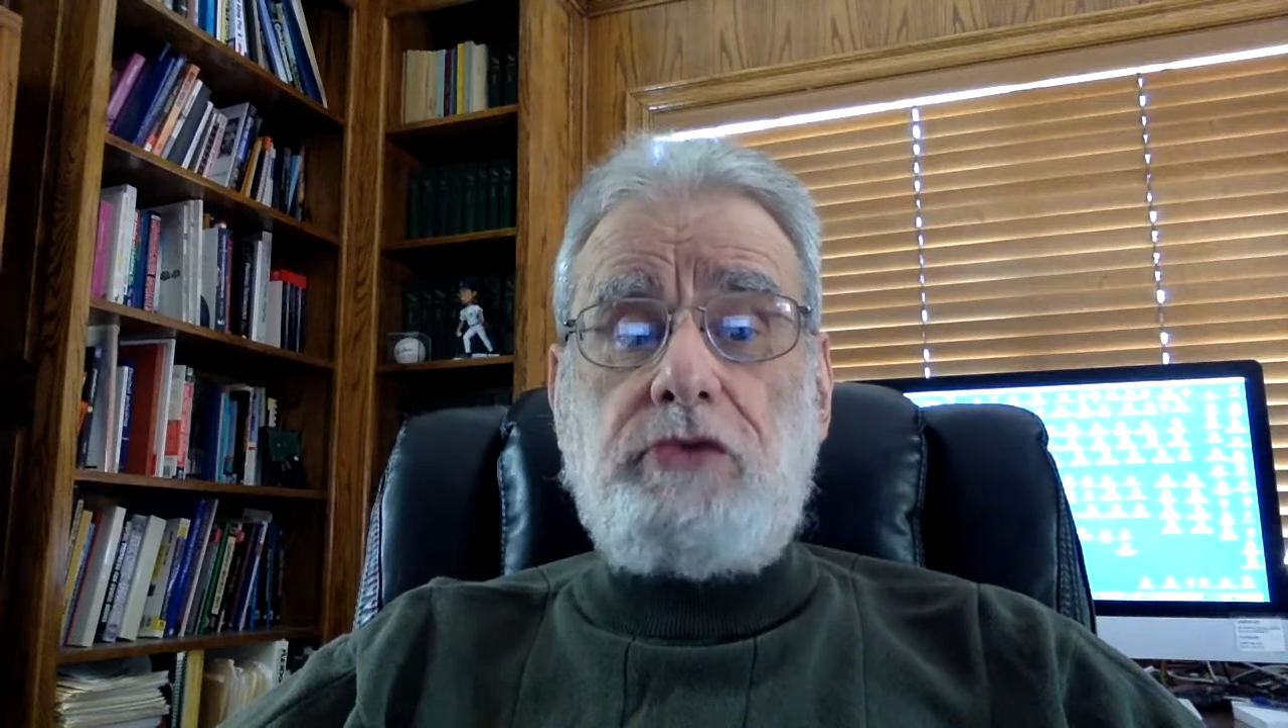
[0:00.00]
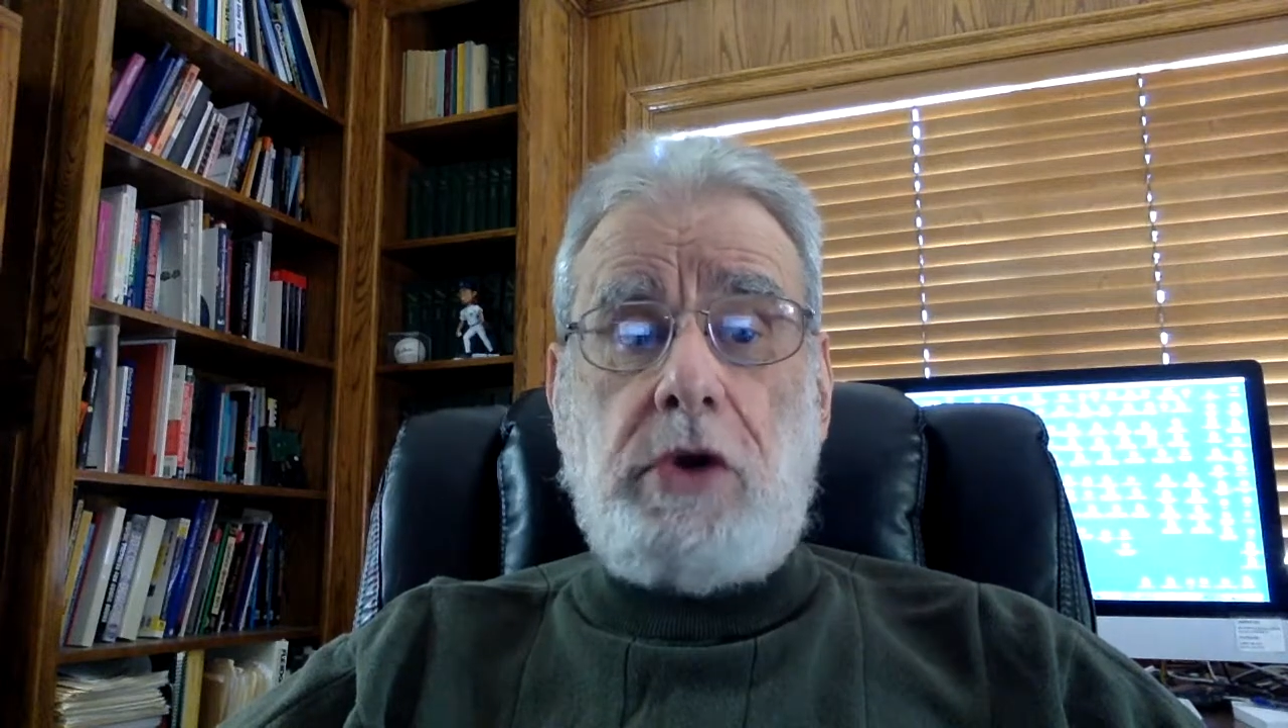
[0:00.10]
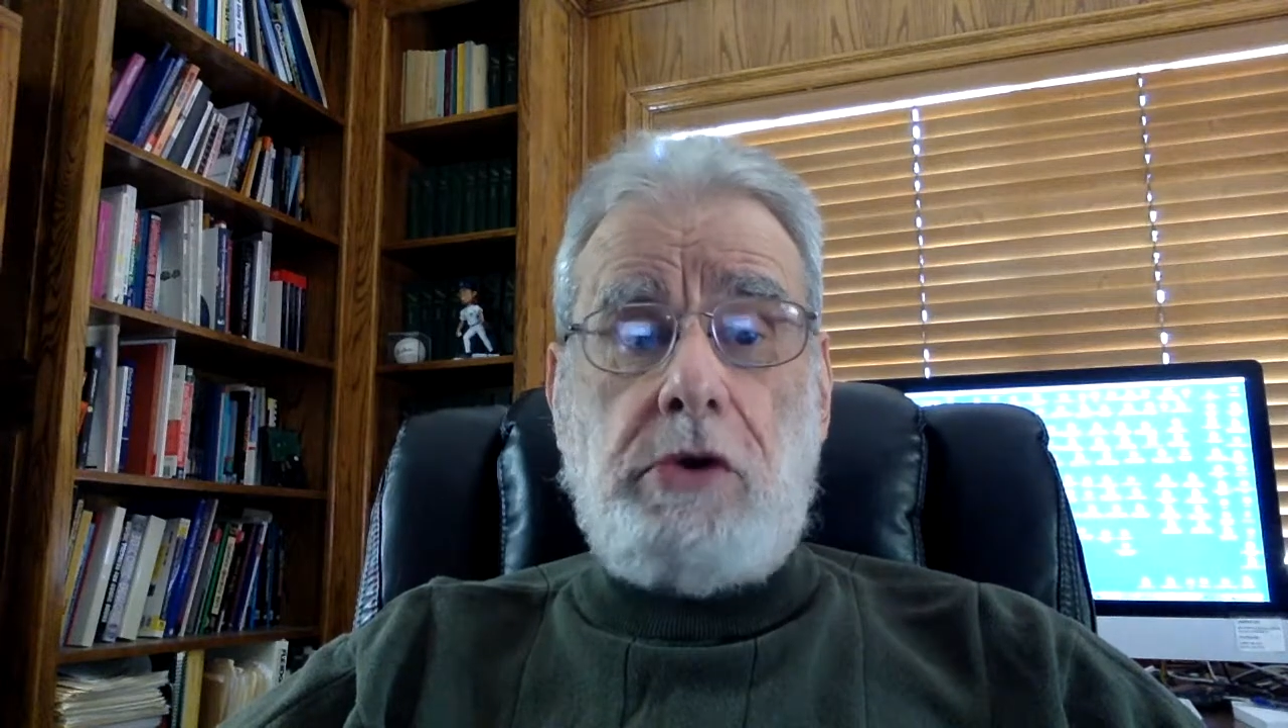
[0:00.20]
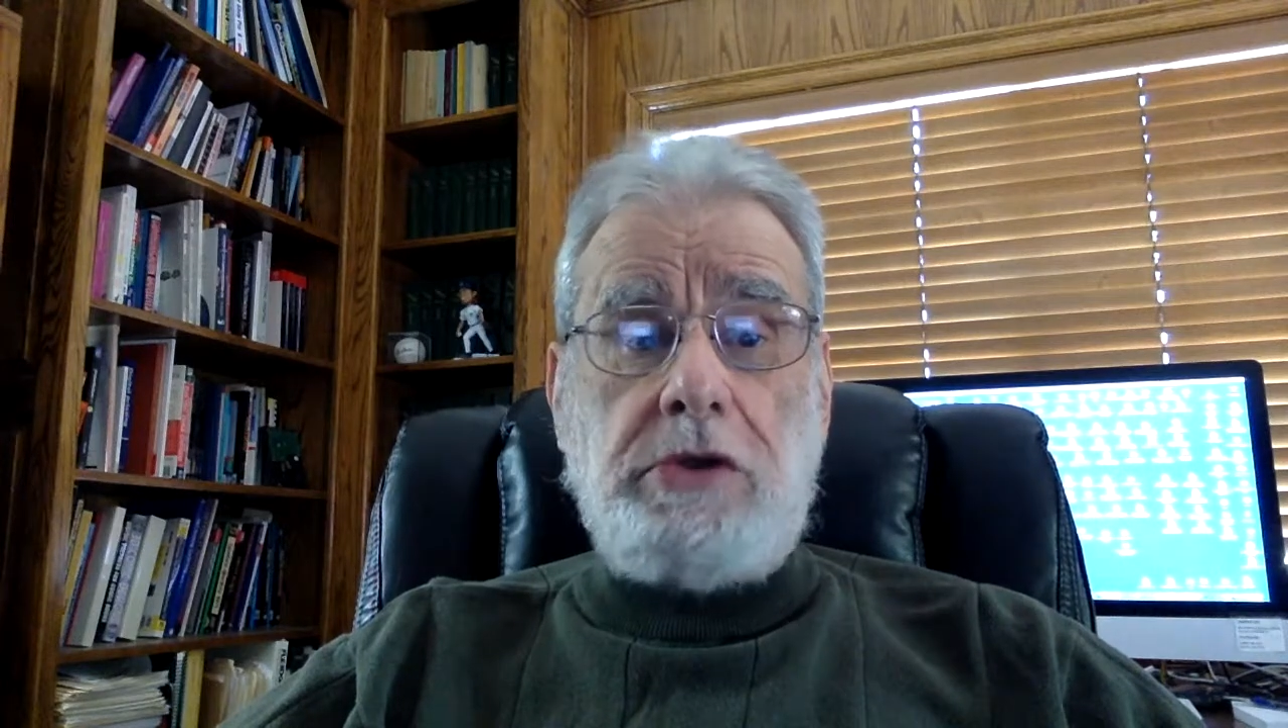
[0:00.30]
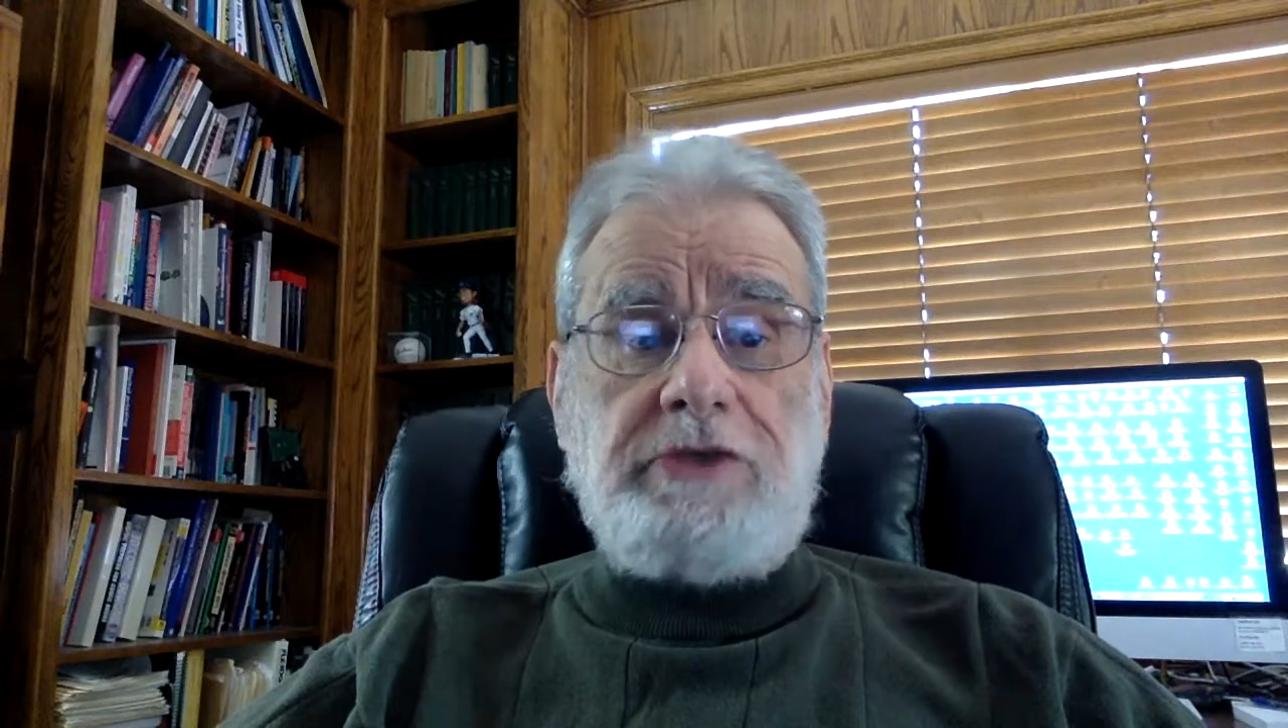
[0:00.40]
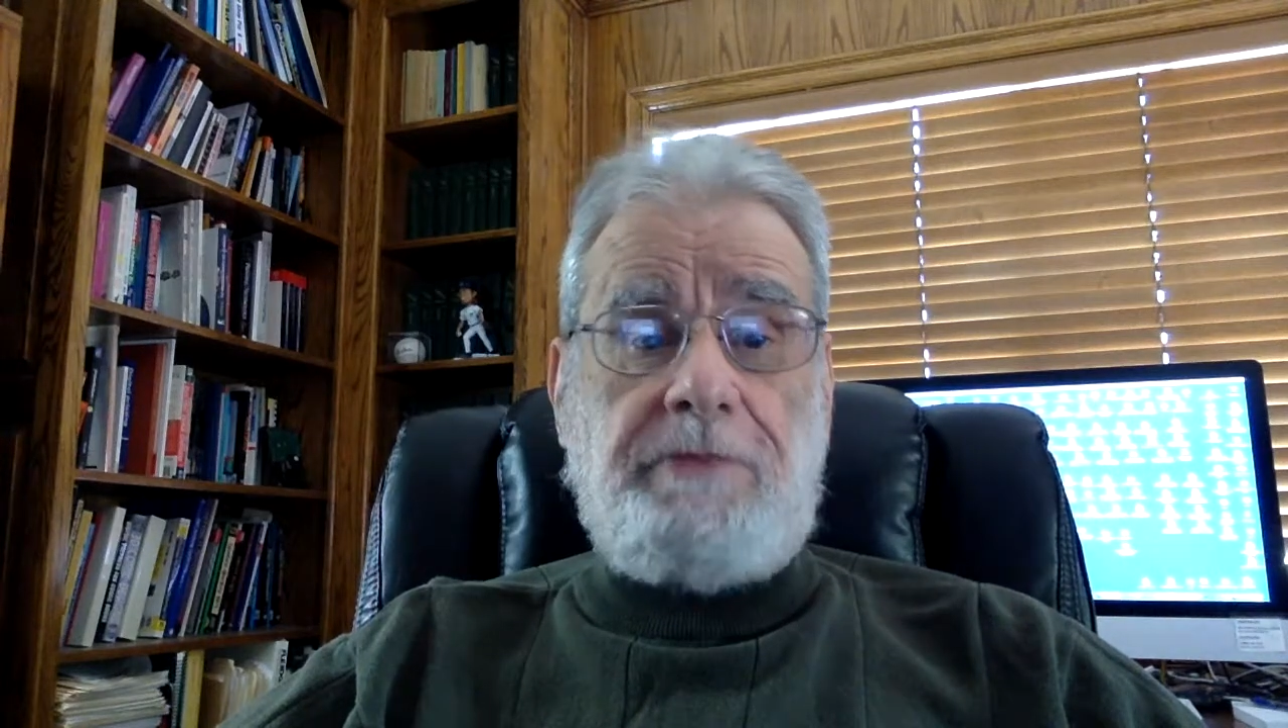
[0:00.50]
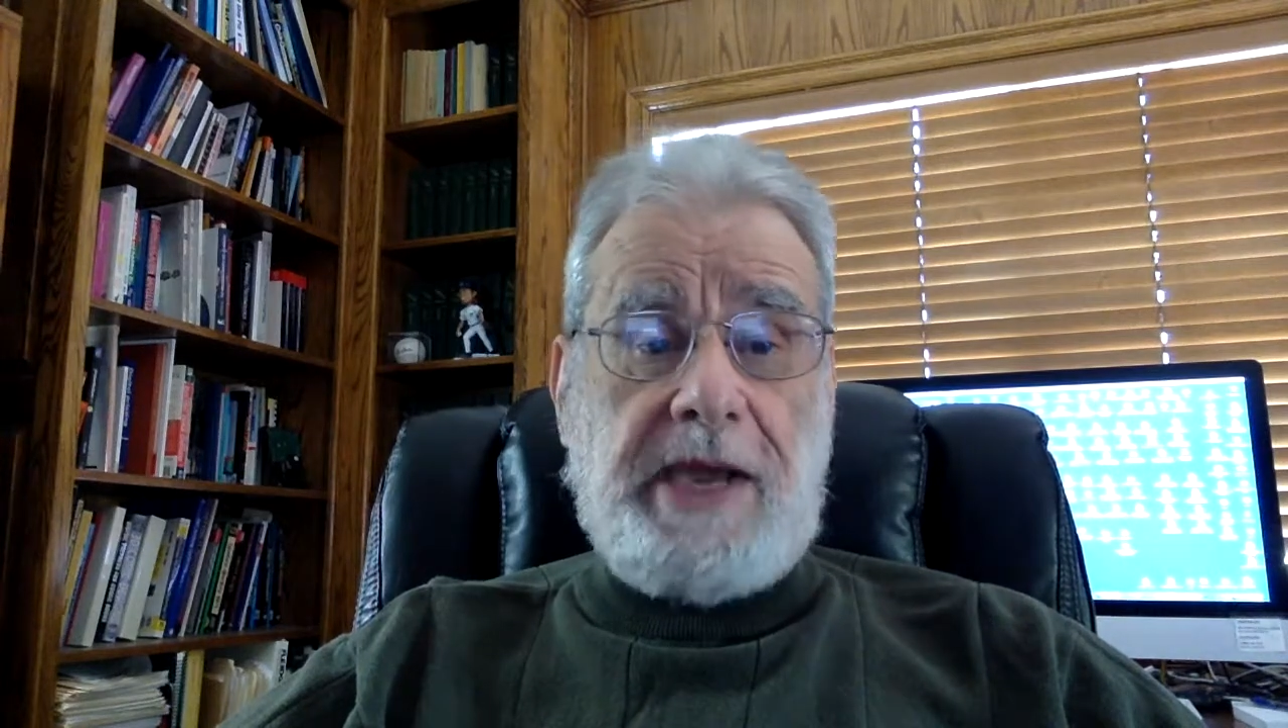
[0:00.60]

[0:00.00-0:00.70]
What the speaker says: rolls of